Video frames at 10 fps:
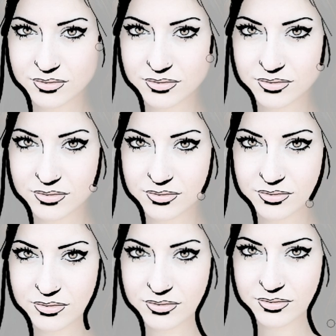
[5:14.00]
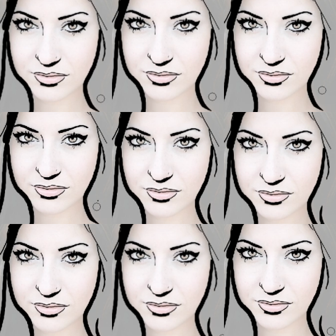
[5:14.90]

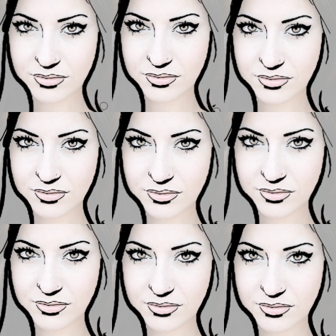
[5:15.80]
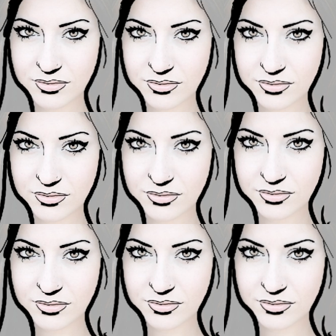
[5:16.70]

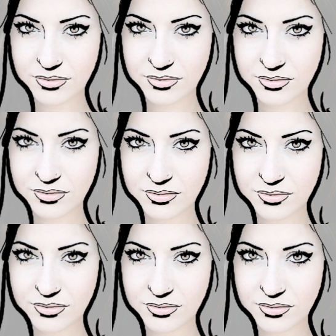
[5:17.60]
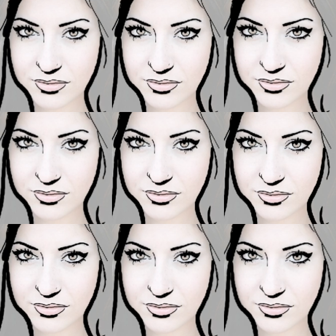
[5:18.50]

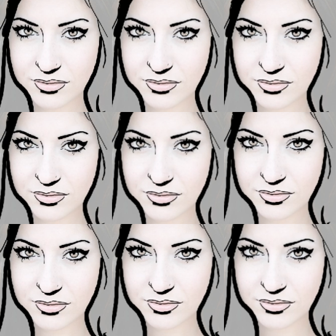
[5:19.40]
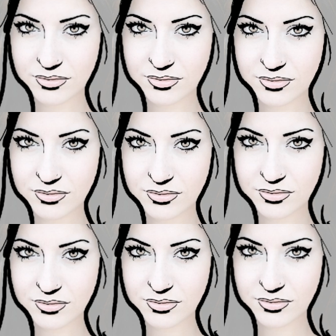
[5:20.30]

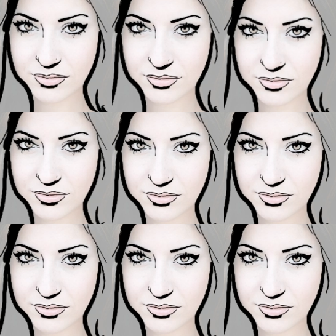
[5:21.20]
[no speech]